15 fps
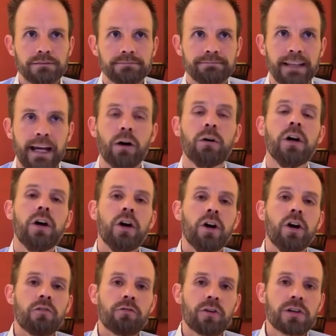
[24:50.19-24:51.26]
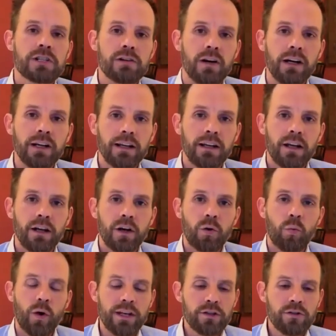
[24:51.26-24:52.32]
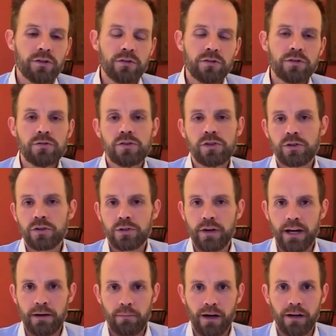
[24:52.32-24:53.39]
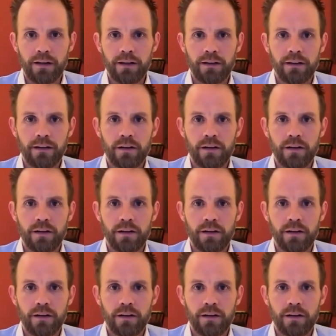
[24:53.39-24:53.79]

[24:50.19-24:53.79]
Now, first of all, when you use your trademark,